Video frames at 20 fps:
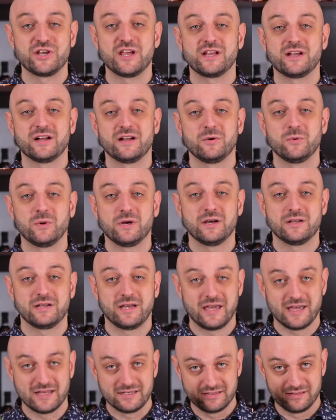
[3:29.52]
shaker we're gonna
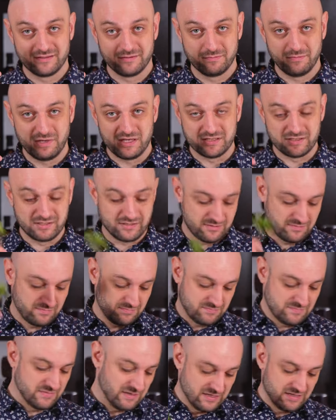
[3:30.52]
add mint.
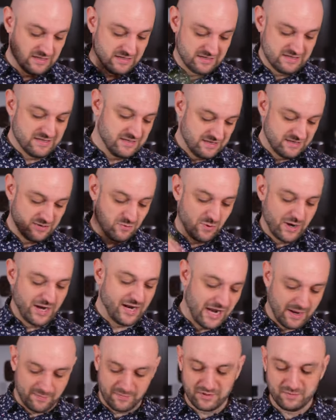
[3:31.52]

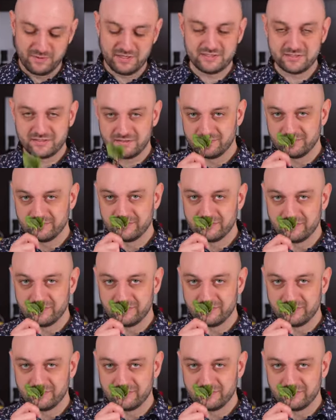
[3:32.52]
Wake up the mint